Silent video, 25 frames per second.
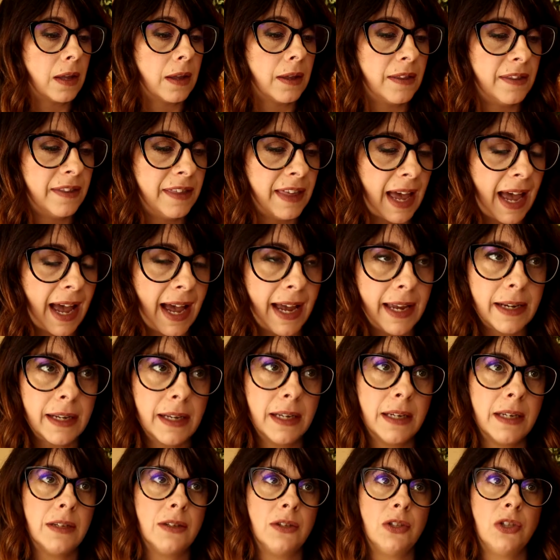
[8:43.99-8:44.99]
That
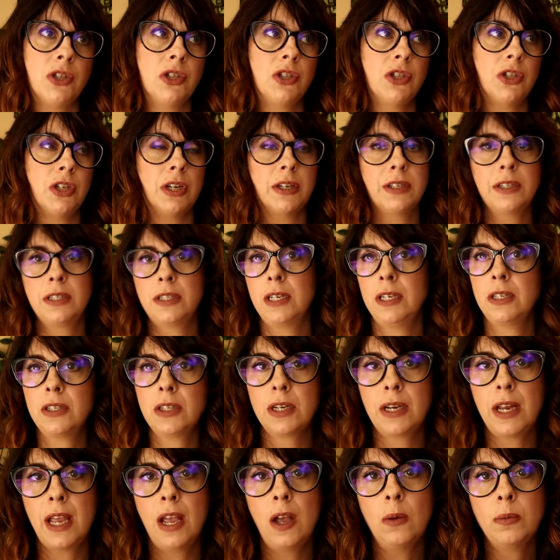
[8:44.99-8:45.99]
is just, it's
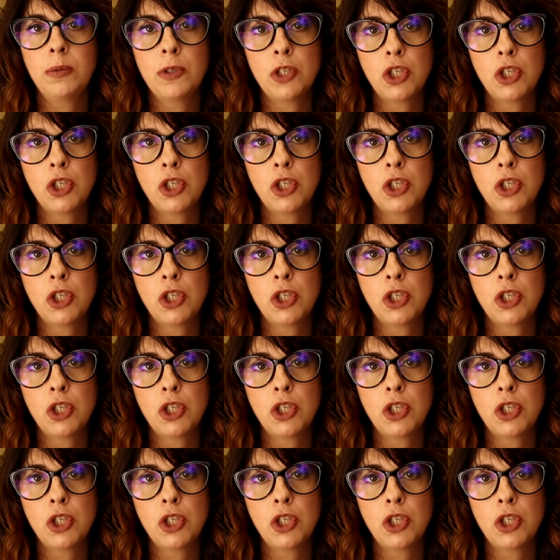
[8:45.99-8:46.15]
going to help